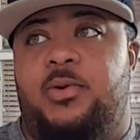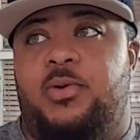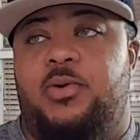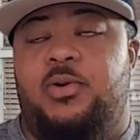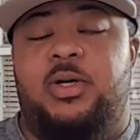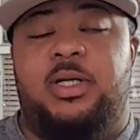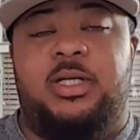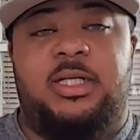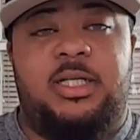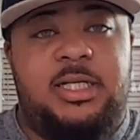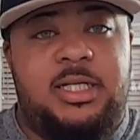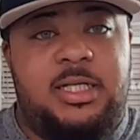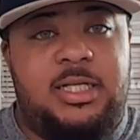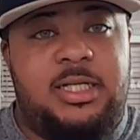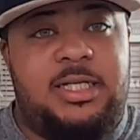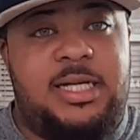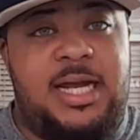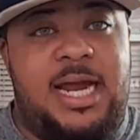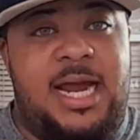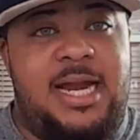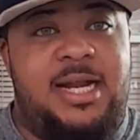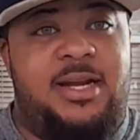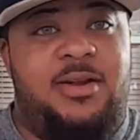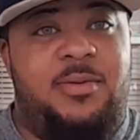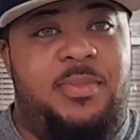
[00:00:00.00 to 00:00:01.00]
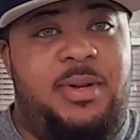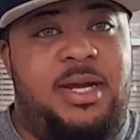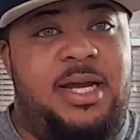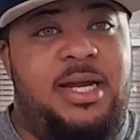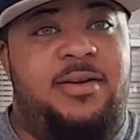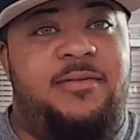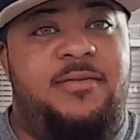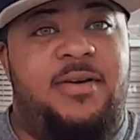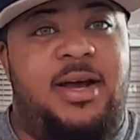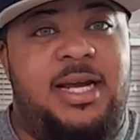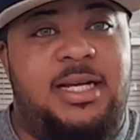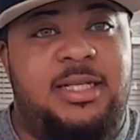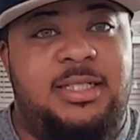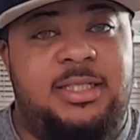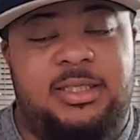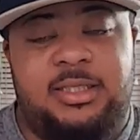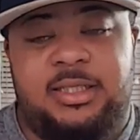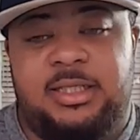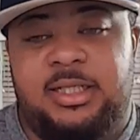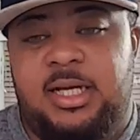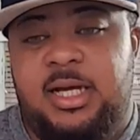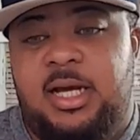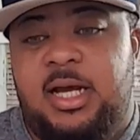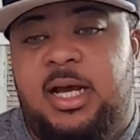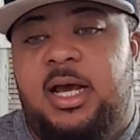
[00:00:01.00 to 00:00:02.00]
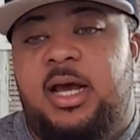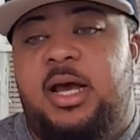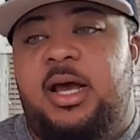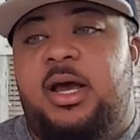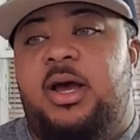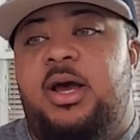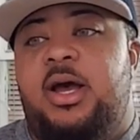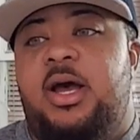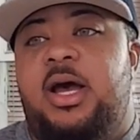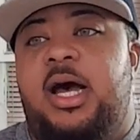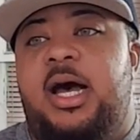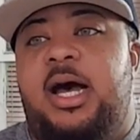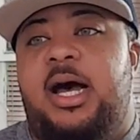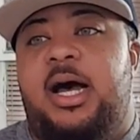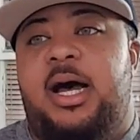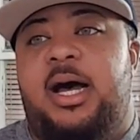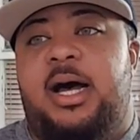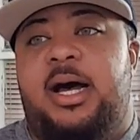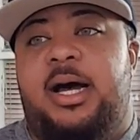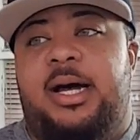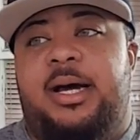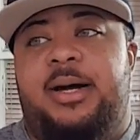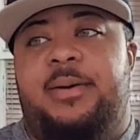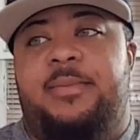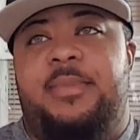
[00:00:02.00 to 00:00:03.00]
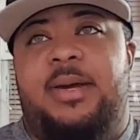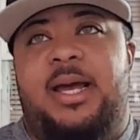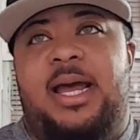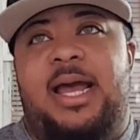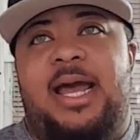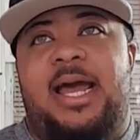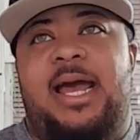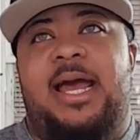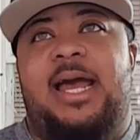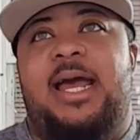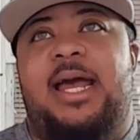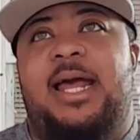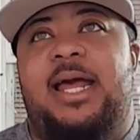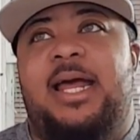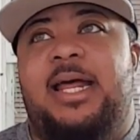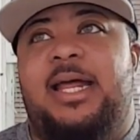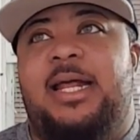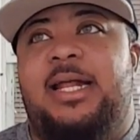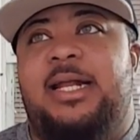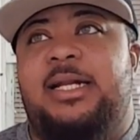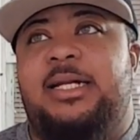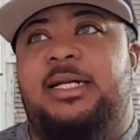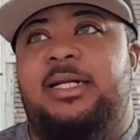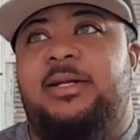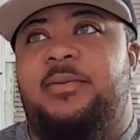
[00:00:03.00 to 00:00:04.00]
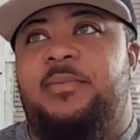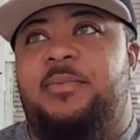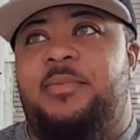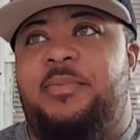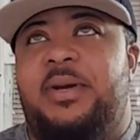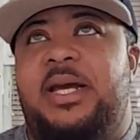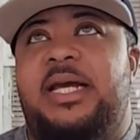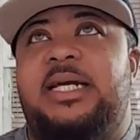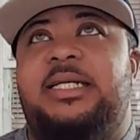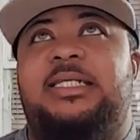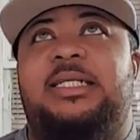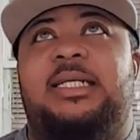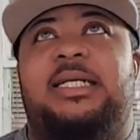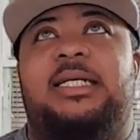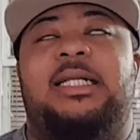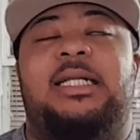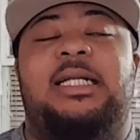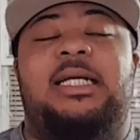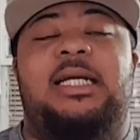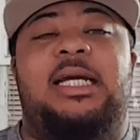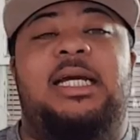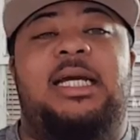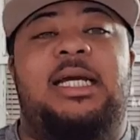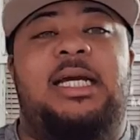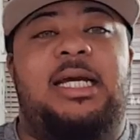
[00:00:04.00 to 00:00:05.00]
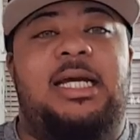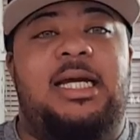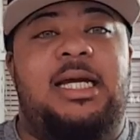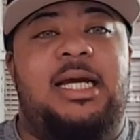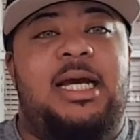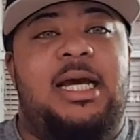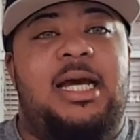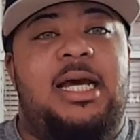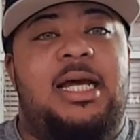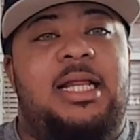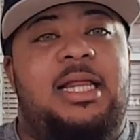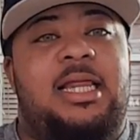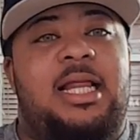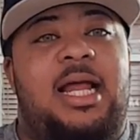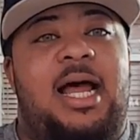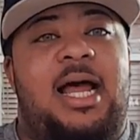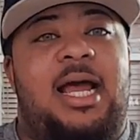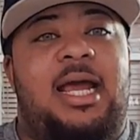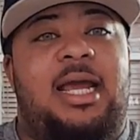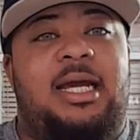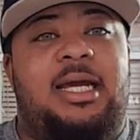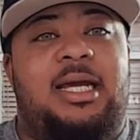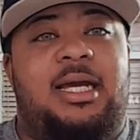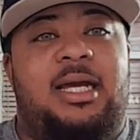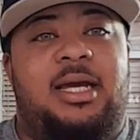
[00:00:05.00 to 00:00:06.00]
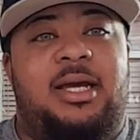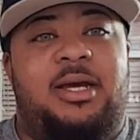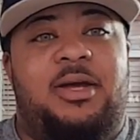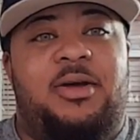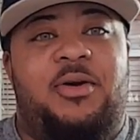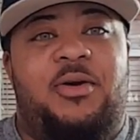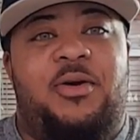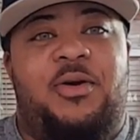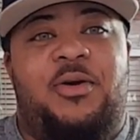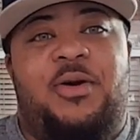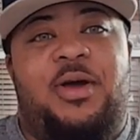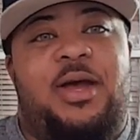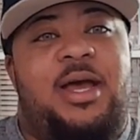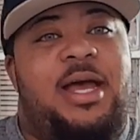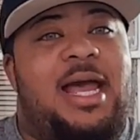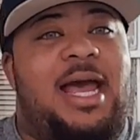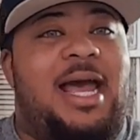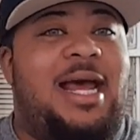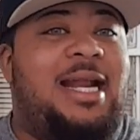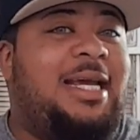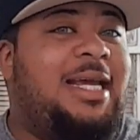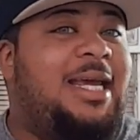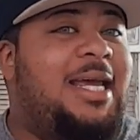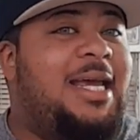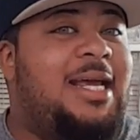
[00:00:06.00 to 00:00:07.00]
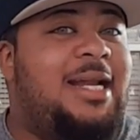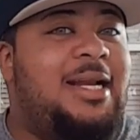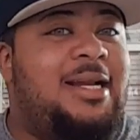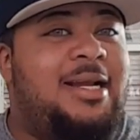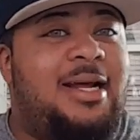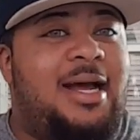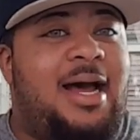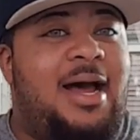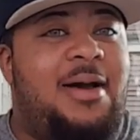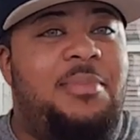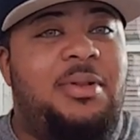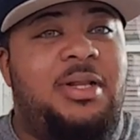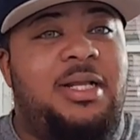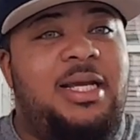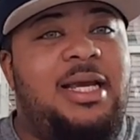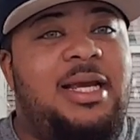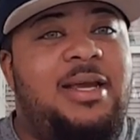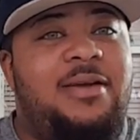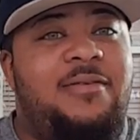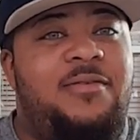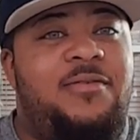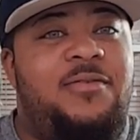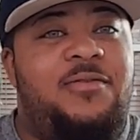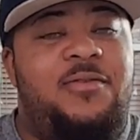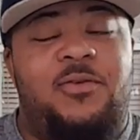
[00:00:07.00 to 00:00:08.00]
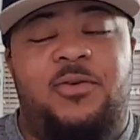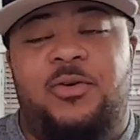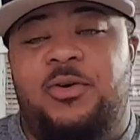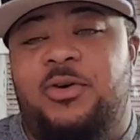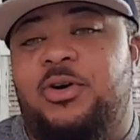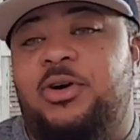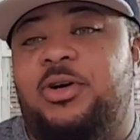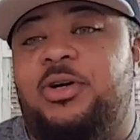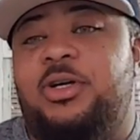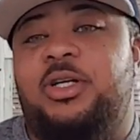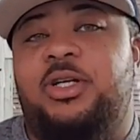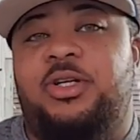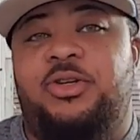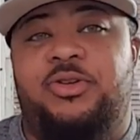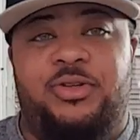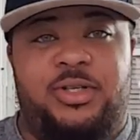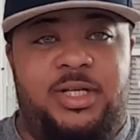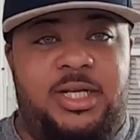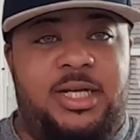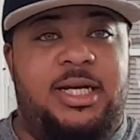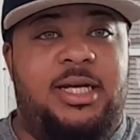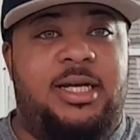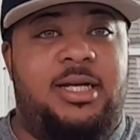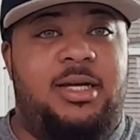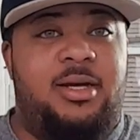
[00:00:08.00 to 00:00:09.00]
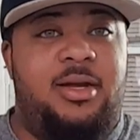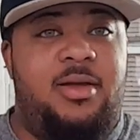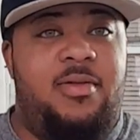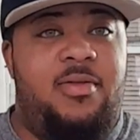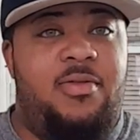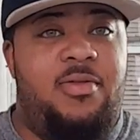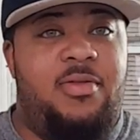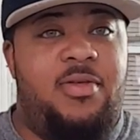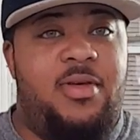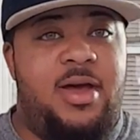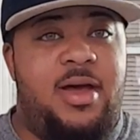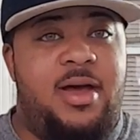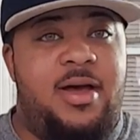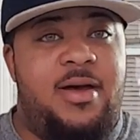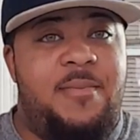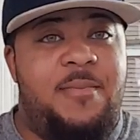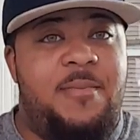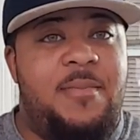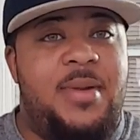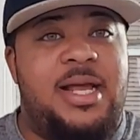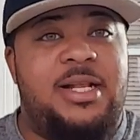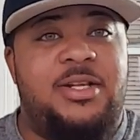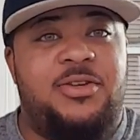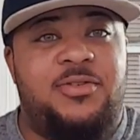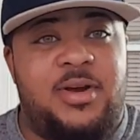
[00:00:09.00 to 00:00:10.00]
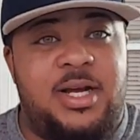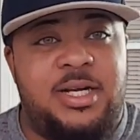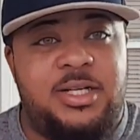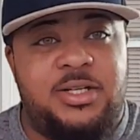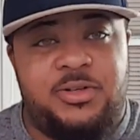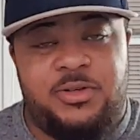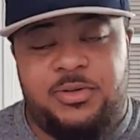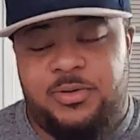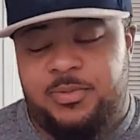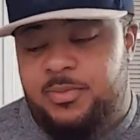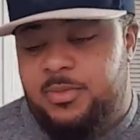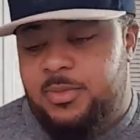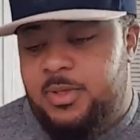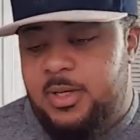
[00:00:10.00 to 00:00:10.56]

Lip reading: or stand to pee device? And basically, like, etiquette, I believe, for using the men's restroom.